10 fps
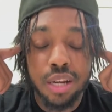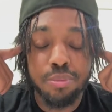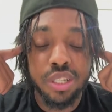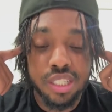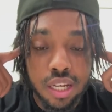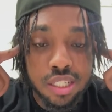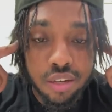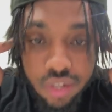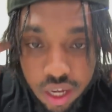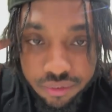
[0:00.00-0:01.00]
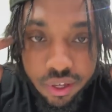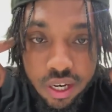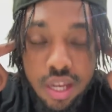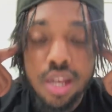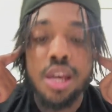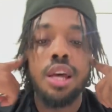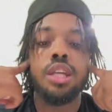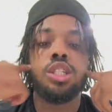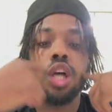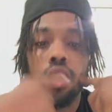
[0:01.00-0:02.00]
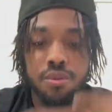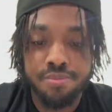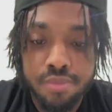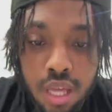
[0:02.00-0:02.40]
a percentage of nothing. So,